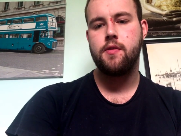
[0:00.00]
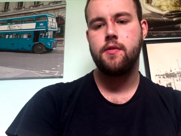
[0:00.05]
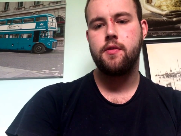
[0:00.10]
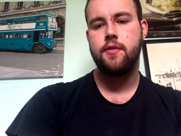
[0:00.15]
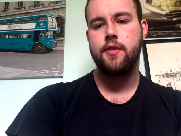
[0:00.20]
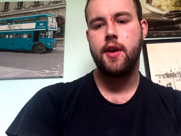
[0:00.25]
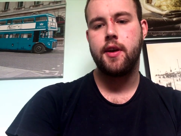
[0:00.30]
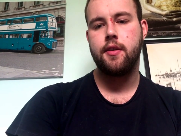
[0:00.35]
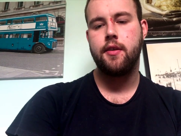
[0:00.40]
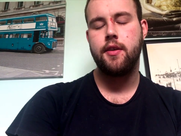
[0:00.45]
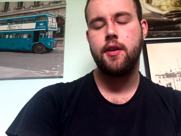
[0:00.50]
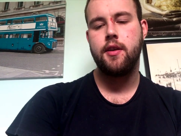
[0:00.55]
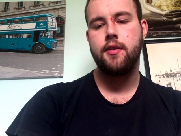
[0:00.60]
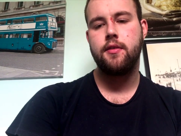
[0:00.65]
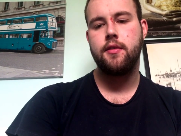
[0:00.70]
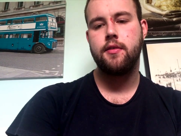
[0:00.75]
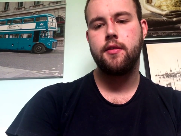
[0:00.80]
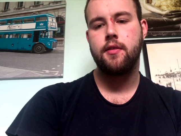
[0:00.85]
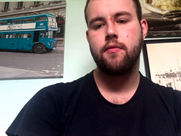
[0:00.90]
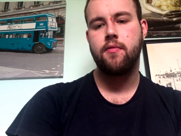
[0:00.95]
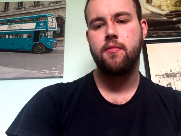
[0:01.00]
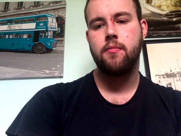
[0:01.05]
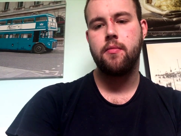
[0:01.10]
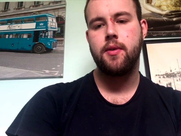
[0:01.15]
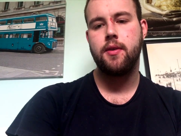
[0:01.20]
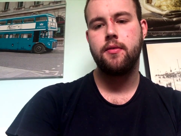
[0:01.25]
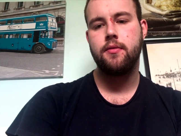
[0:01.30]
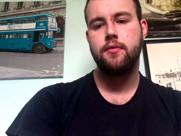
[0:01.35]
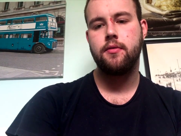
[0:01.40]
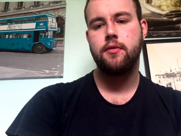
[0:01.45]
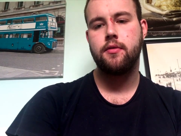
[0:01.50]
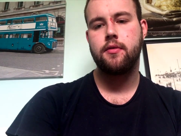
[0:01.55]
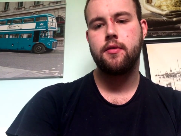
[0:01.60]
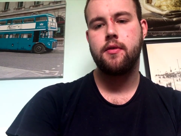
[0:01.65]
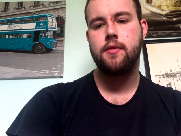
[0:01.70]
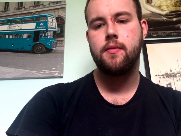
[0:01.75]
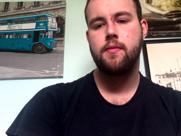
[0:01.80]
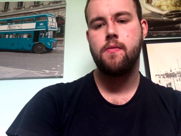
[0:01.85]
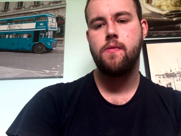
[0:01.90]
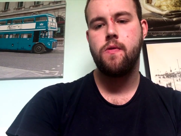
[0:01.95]
Taking 87 pills.
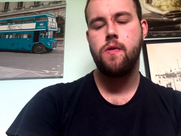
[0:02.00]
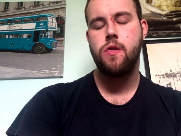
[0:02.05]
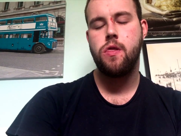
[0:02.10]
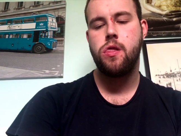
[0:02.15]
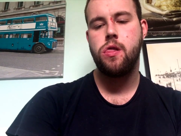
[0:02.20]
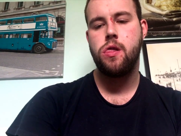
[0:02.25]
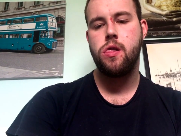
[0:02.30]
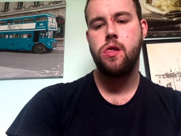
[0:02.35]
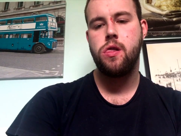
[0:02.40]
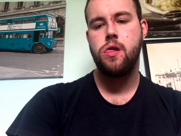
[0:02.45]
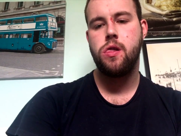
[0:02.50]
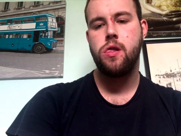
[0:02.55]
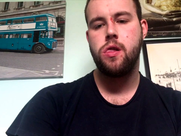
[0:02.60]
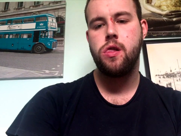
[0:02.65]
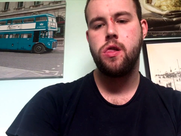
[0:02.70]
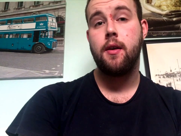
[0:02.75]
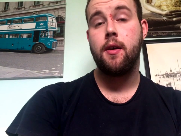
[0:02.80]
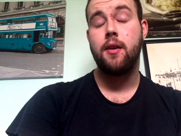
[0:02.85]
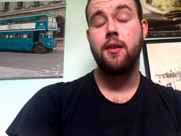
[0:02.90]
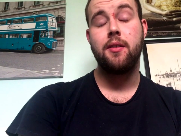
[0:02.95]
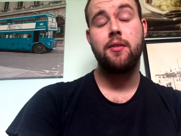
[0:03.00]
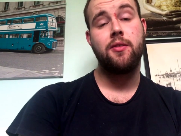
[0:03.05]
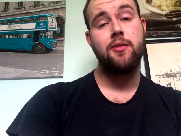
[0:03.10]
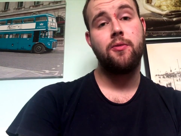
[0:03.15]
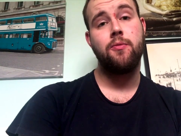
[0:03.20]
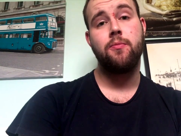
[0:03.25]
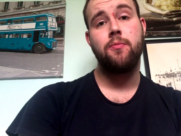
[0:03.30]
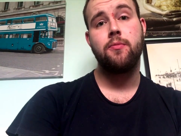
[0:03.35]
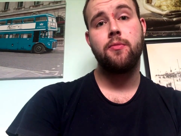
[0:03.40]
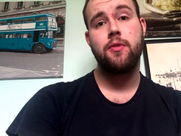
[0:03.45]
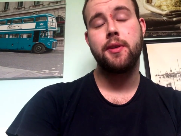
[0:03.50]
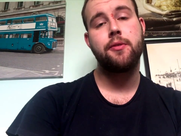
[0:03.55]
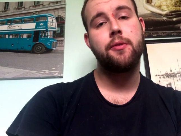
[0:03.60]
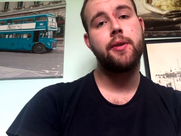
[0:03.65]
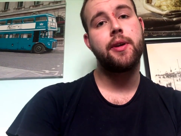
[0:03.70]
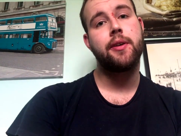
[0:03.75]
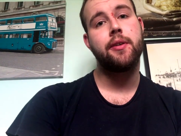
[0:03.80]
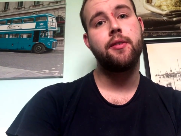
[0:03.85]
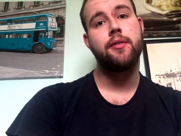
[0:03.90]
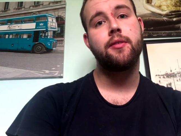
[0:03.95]
I assumed the
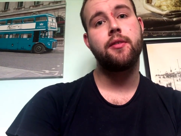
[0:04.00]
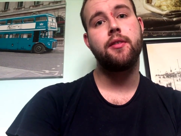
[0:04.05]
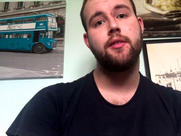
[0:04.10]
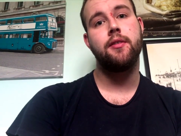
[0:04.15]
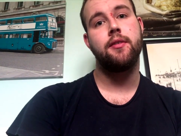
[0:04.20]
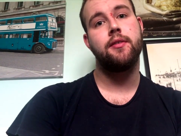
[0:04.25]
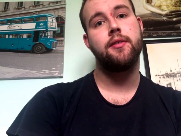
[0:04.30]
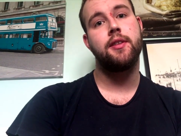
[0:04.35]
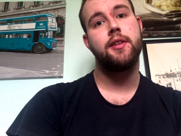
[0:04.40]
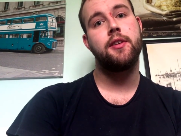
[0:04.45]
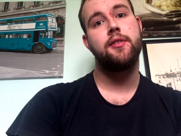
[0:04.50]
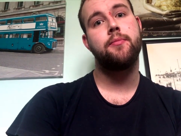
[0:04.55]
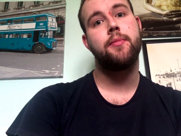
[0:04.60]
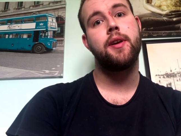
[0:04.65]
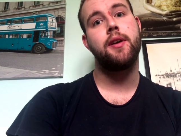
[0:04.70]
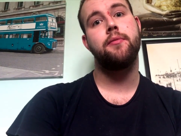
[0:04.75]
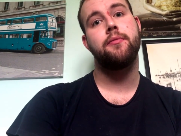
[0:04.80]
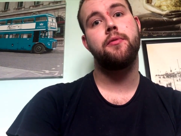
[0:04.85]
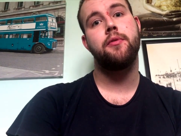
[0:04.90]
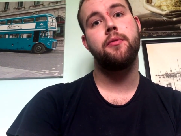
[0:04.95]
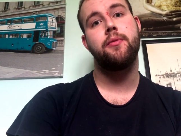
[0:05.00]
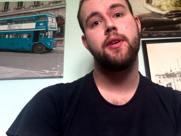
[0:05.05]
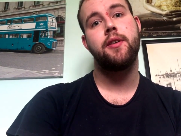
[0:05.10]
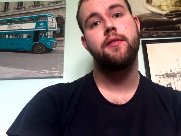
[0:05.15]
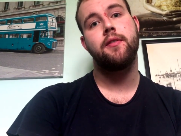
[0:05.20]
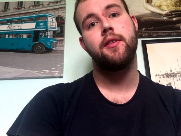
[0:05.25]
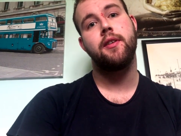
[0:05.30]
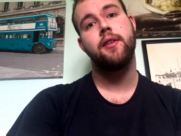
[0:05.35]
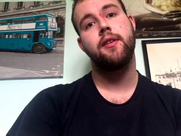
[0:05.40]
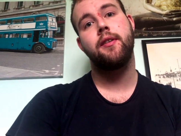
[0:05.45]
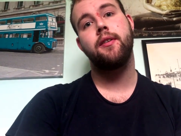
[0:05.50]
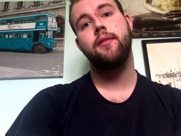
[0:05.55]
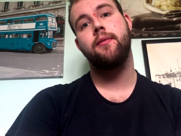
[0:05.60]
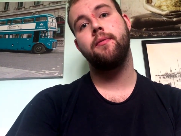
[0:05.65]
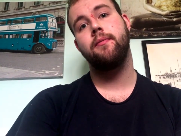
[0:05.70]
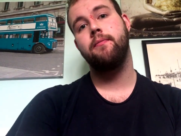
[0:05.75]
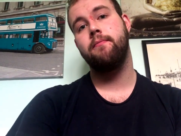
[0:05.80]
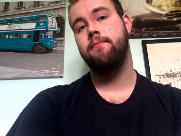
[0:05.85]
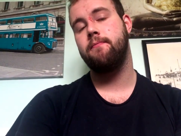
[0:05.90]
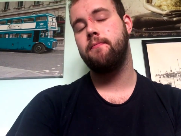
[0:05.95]
quickest and least painful way to die.
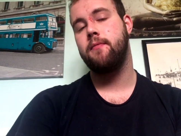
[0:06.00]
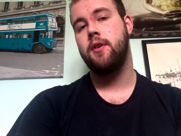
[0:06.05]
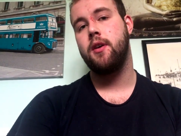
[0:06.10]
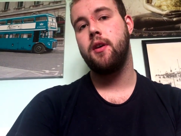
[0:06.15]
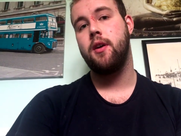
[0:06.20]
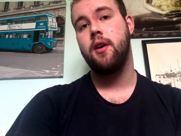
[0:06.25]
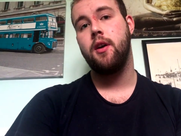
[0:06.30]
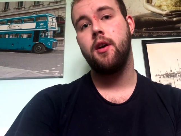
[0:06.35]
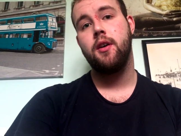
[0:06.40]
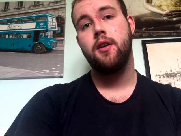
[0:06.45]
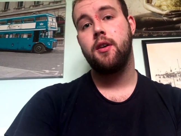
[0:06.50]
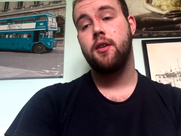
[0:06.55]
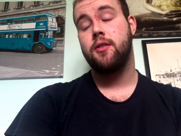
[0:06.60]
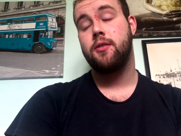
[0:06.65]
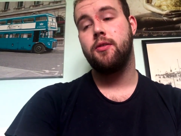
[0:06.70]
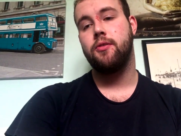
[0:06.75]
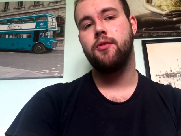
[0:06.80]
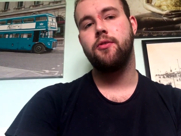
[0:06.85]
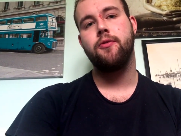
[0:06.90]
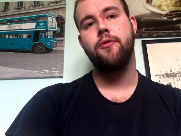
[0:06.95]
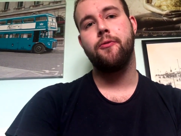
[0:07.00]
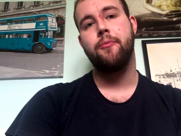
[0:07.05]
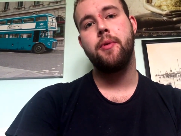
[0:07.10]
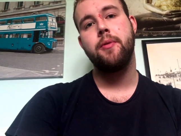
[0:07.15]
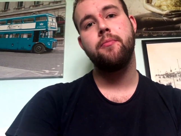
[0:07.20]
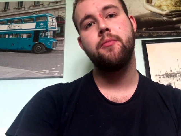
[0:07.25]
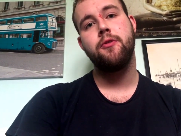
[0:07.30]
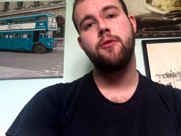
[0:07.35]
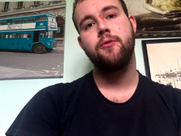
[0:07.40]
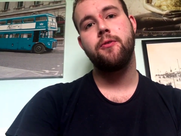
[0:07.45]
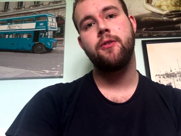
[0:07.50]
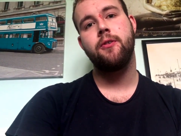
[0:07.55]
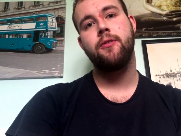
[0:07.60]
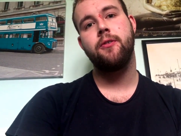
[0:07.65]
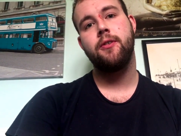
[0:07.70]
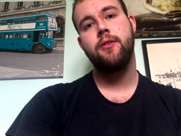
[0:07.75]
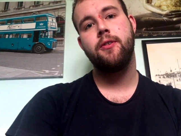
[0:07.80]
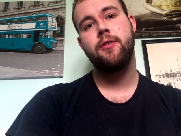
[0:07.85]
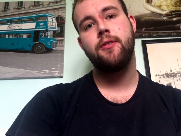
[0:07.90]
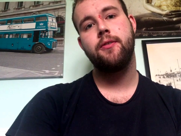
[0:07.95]
Couldn't have been more
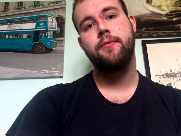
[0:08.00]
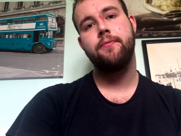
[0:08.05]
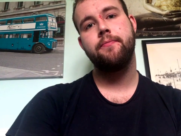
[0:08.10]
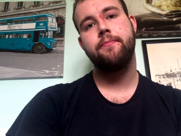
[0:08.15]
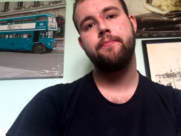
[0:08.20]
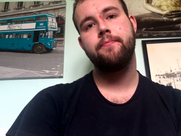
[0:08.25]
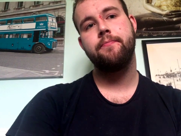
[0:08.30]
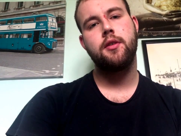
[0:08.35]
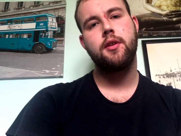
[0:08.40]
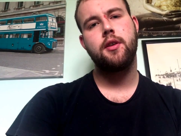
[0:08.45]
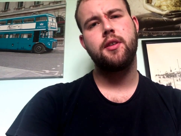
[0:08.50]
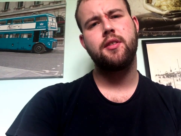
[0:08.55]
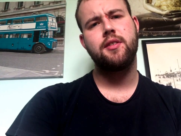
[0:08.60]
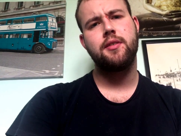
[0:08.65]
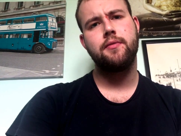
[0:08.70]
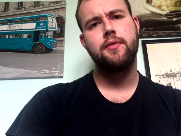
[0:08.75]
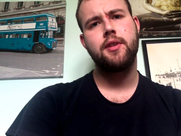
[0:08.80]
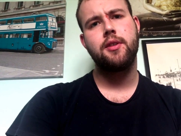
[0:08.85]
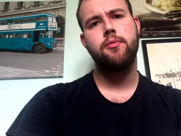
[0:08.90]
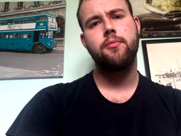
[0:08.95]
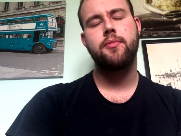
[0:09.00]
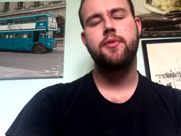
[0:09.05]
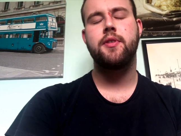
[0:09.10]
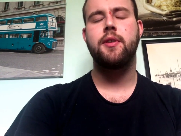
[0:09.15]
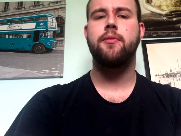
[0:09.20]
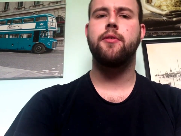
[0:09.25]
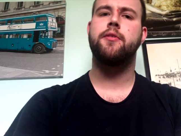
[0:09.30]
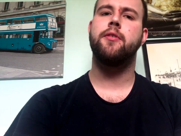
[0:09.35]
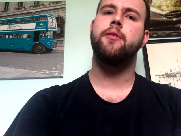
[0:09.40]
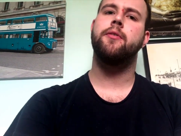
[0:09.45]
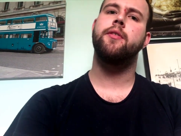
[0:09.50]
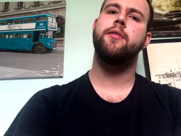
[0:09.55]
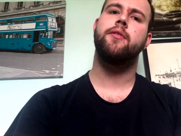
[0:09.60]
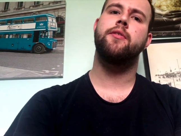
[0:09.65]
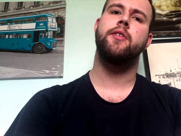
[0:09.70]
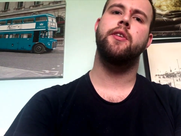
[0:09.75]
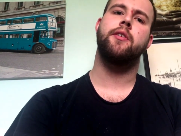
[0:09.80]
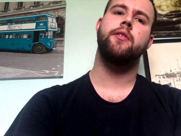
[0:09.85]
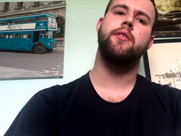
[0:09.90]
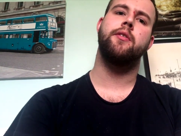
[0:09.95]
wrong. I'd developed serotonin
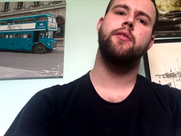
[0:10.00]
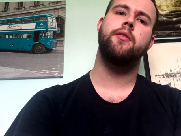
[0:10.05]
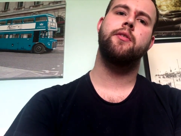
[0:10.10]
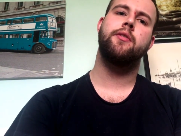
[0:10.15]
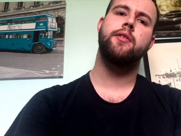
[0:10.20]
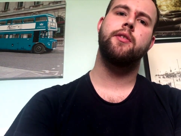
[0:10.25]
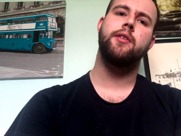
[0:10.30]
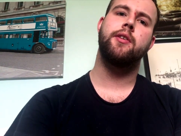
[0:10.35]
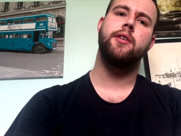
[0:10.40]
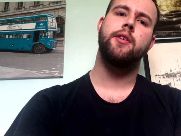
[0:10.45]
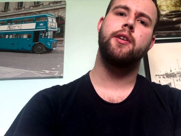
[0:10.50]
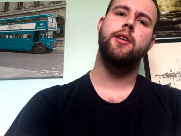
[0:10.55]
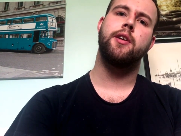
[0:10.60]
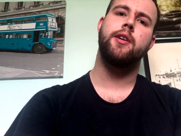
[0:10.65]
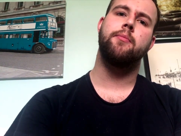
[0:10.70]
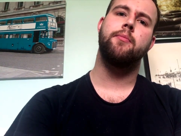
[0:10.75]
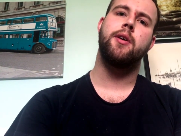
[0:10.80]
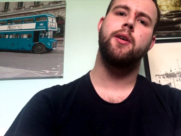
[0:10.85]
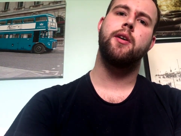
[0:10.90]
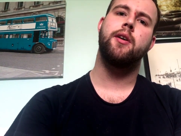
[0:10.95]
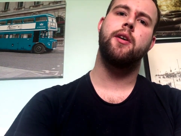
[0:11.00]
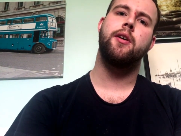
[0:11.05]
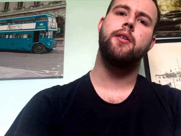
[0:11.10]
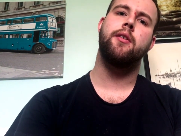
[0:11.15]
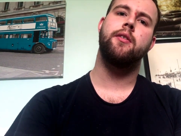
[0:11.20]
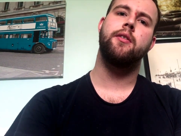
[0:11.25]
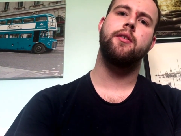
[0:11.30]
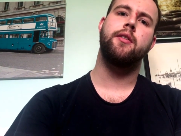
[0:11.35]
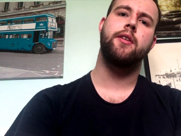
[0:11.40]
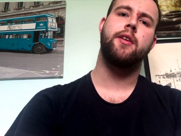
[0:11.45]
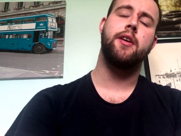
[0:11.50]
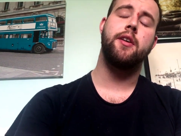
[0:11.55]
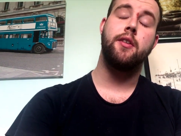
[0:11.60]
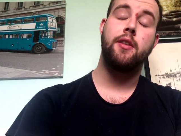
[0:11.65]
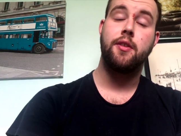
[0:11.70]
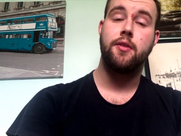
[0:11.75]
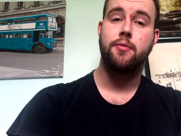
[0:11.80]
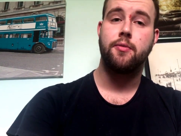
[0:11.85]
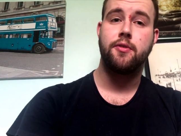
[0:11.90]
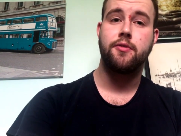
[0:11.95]
sickness and my heart and
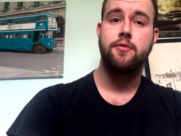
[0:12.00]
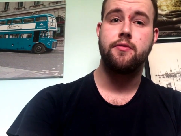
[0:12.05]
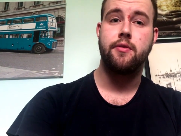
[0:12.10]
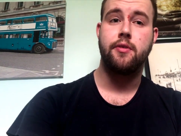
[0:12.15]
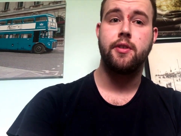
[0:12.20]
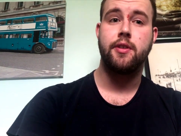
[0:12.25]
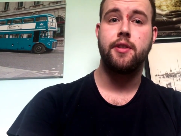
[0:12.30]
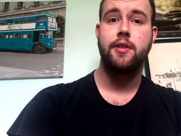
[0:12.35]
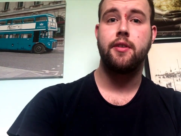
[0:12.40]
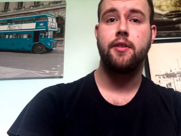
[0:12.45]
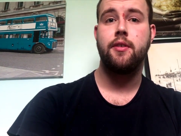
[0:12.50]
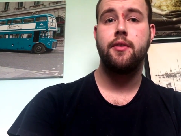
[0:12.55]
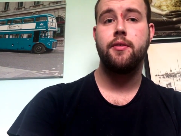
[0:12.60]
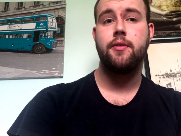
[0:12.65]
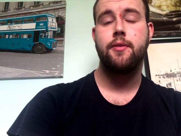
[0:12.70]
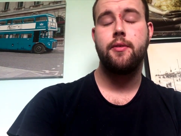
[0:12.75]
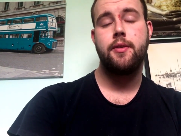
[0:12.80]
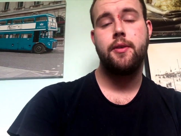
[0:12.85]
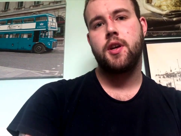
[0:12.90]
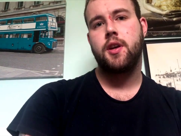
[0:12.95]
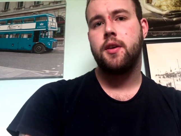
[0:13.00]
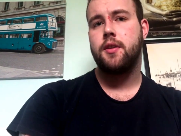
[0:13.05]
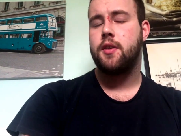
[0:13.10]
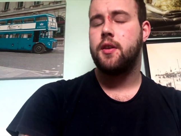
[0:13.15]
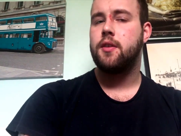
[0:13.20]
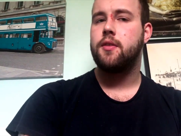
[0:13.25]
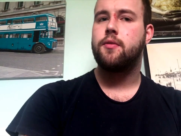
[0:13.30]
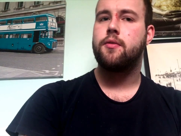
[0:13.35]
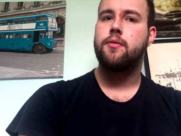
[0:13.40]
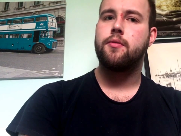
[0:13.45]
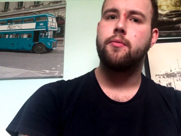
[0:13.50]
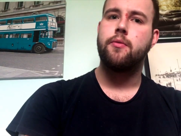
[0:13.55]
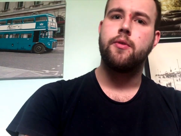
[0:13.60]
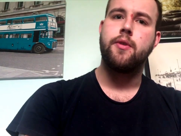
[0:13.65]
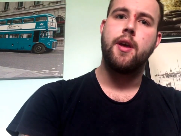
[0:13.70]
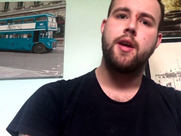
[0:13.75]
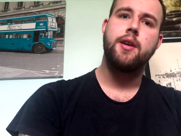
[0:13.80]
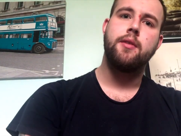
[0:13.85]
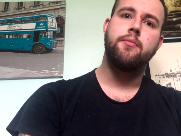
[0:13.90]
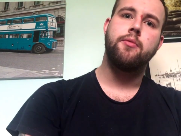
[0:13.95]
kidneys were struggling. My kidneys
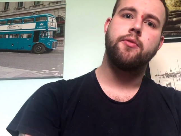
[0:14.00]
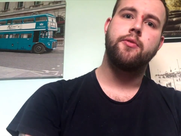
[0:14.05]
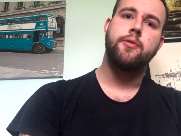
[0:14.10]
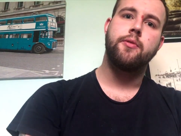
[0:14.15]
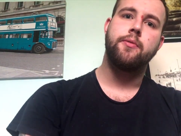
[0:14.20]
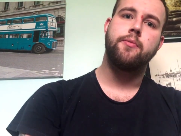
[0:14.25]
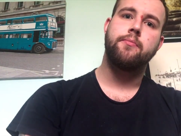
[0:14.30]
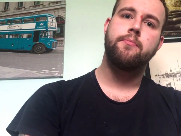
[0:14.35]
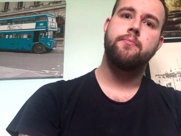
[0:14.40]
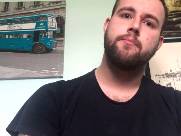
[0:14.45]
weren't able to